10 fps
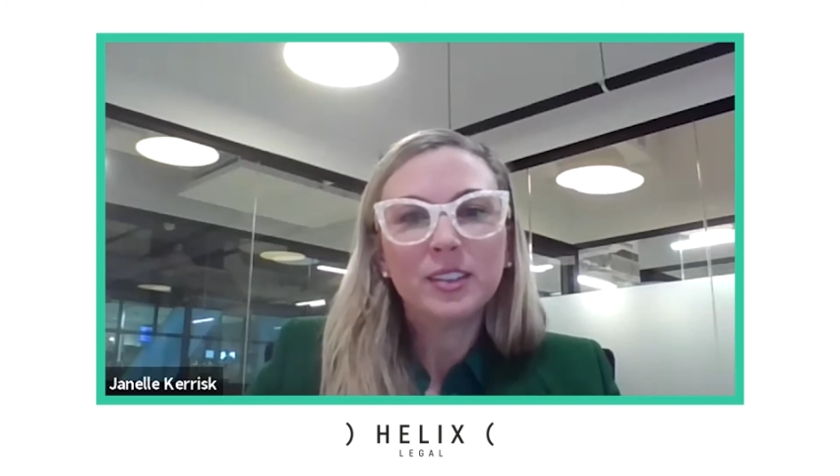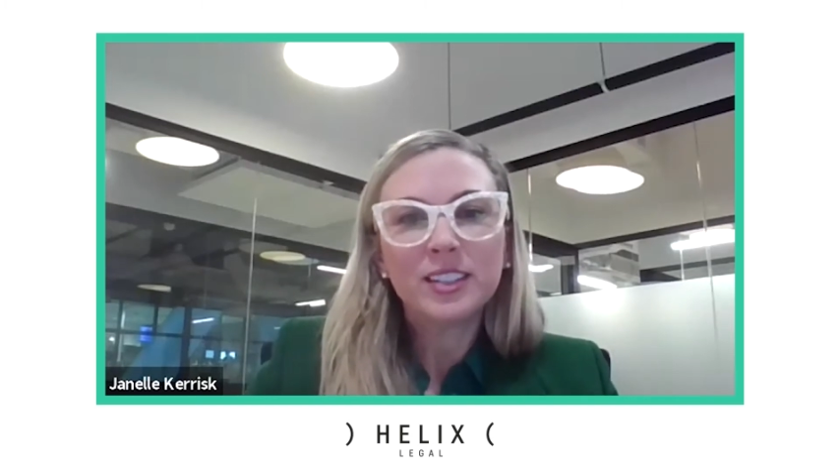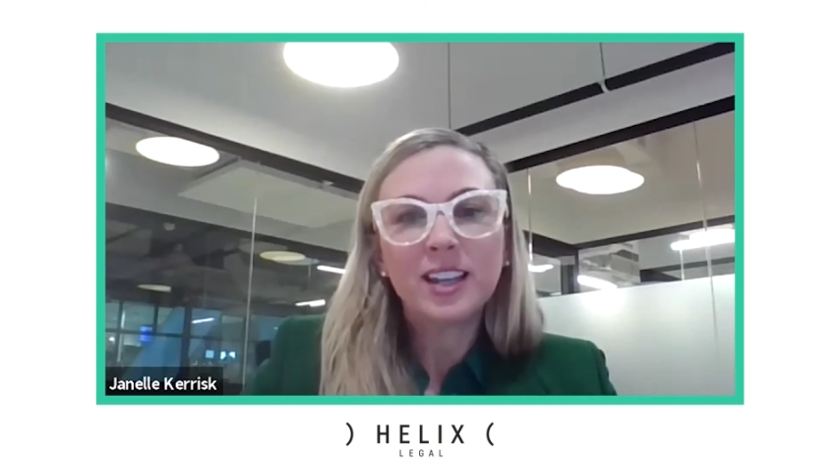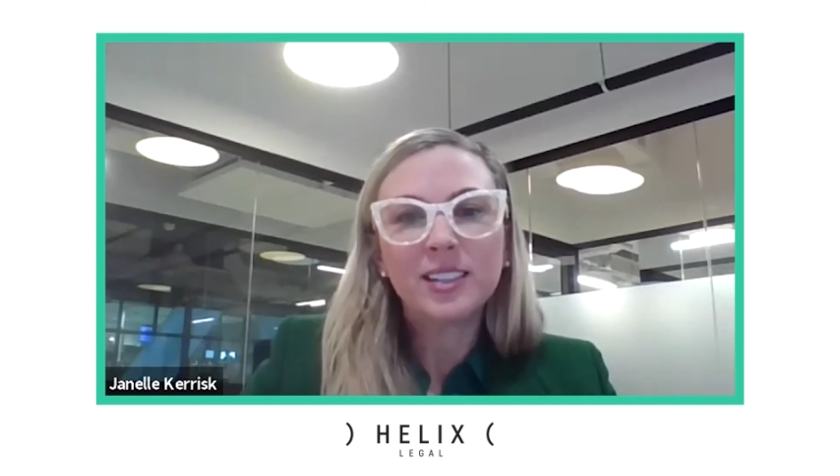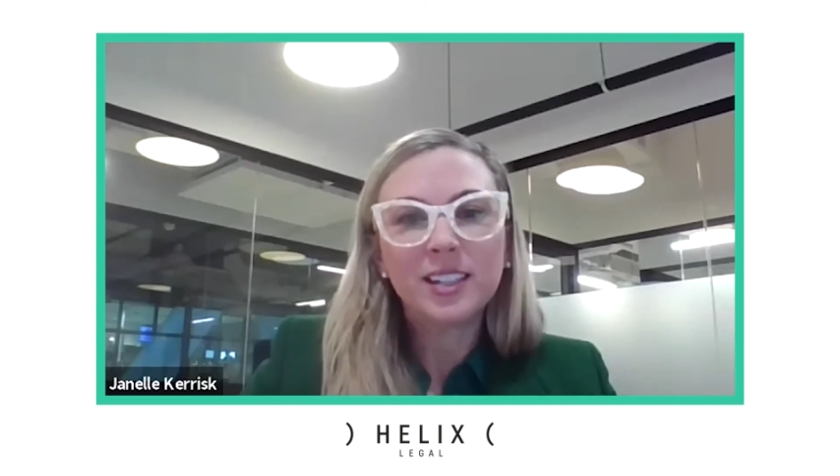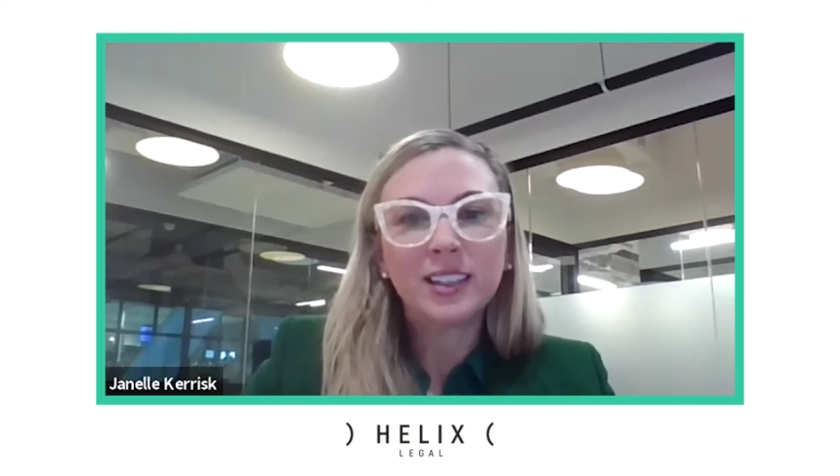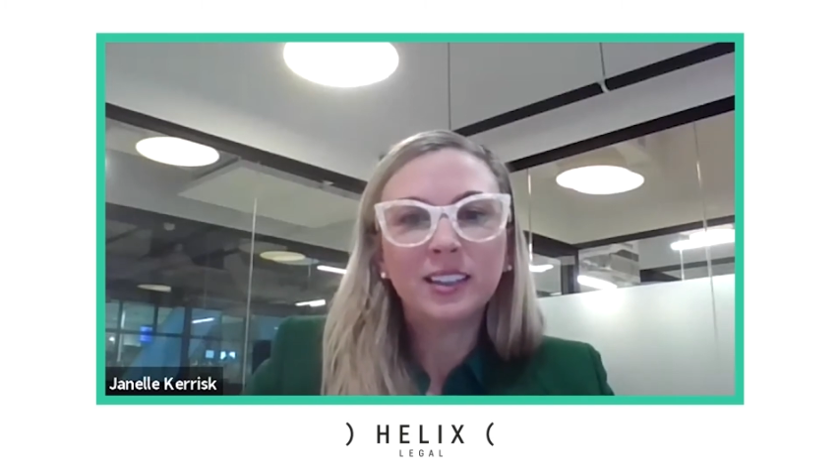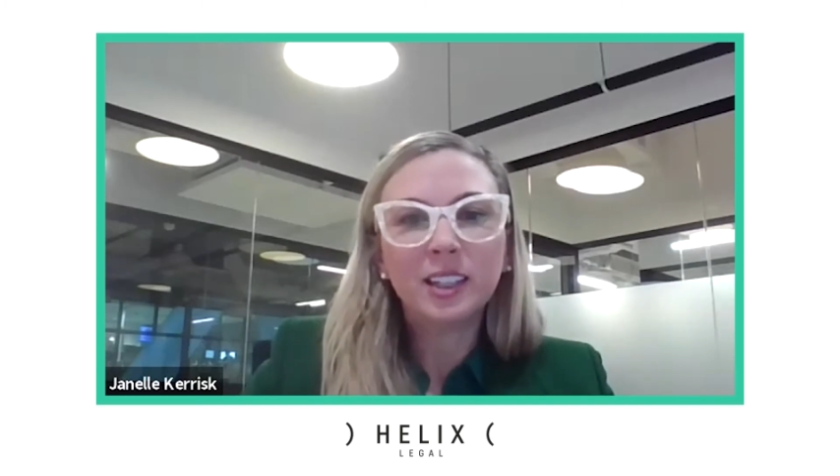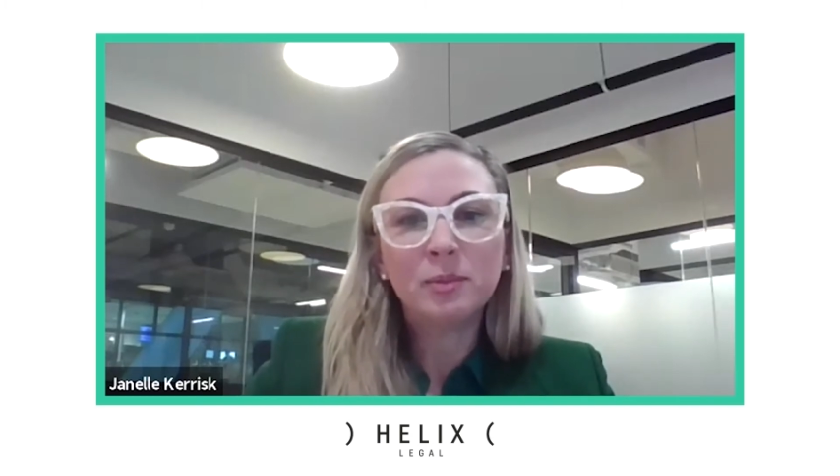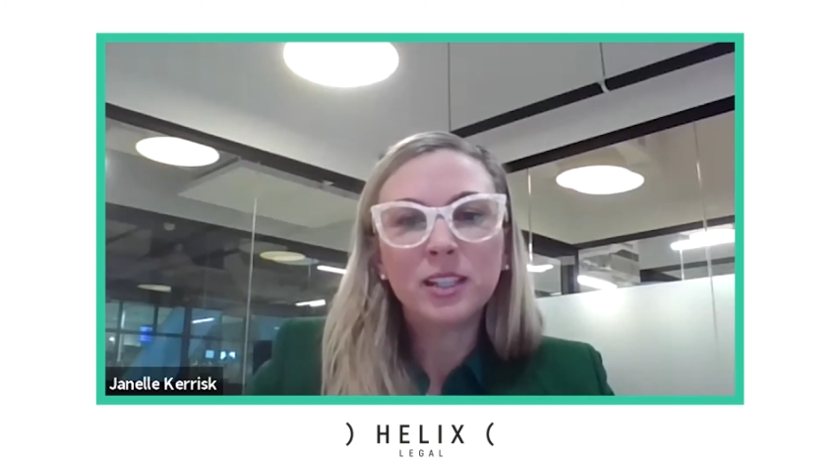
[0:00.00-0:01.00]
testing the
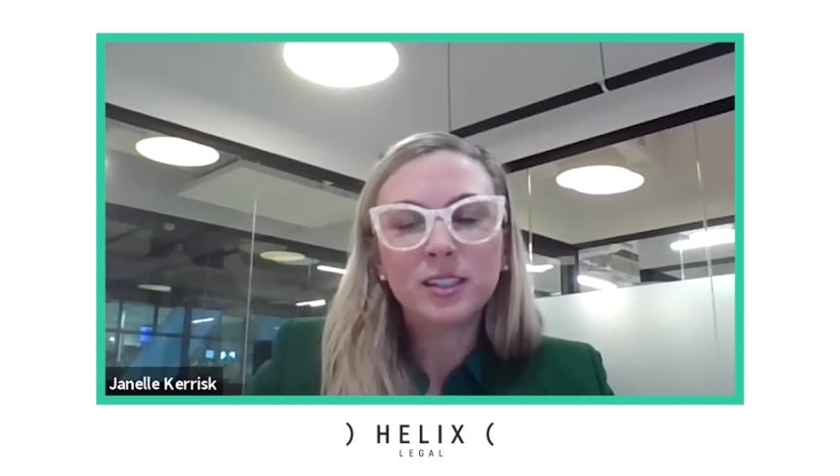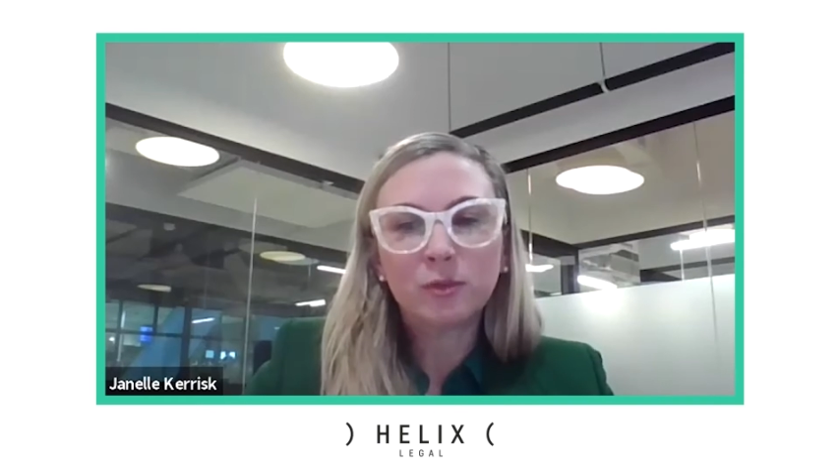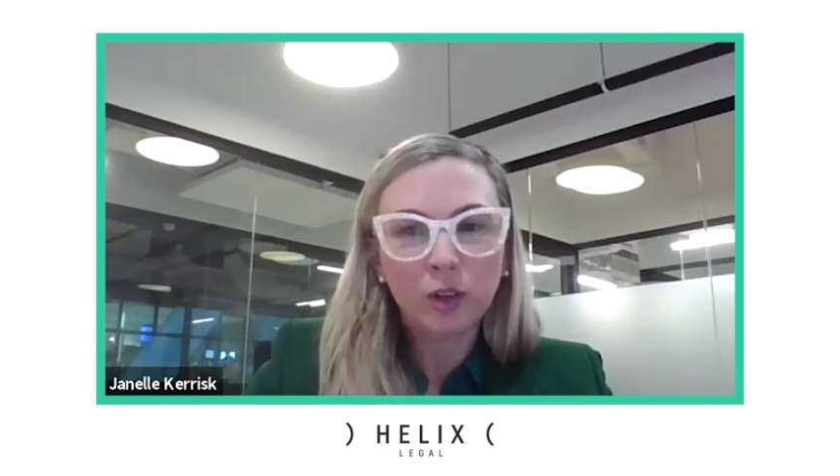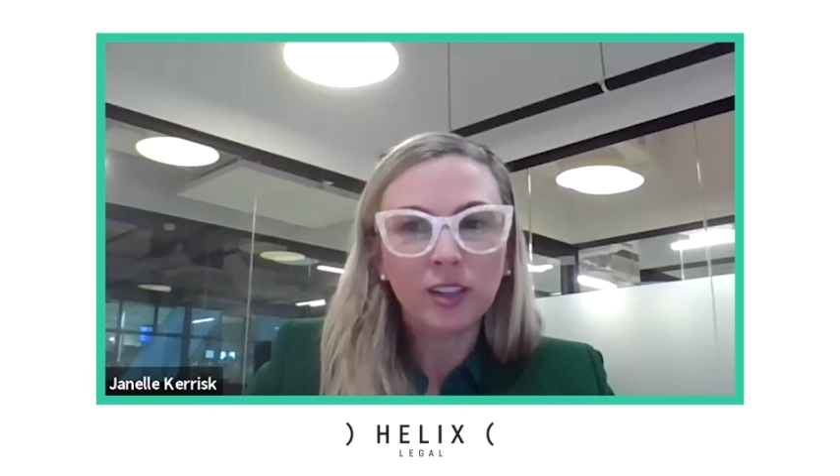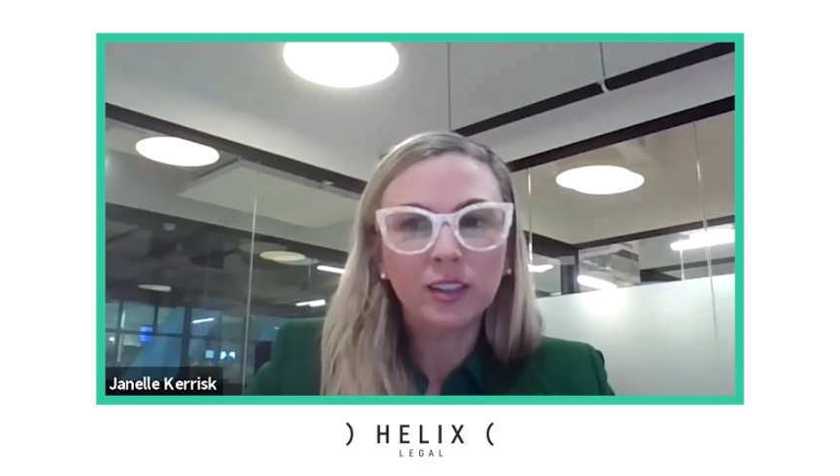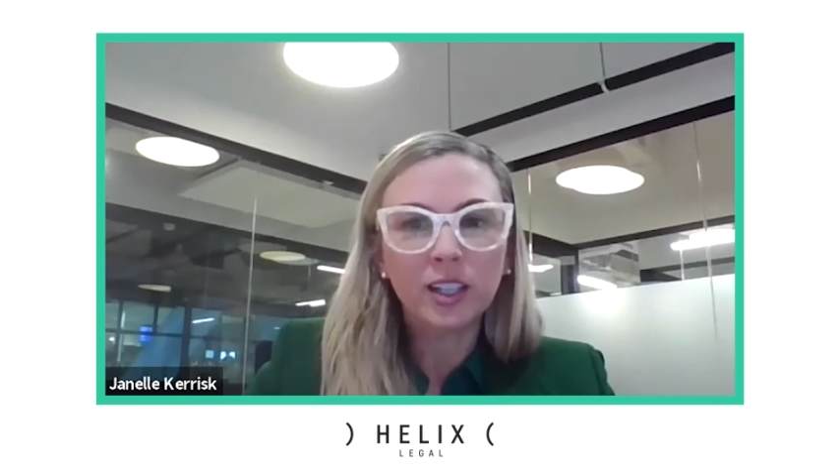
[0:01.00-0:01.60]
limits of what the